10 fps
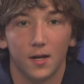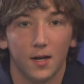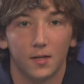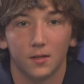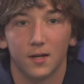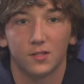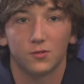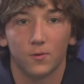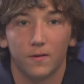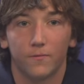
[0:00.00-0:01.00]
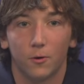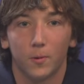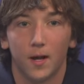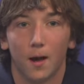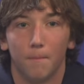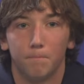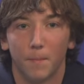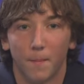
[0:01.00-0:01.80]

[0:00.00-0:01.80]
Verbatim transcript: and in lines 3 and 4, we got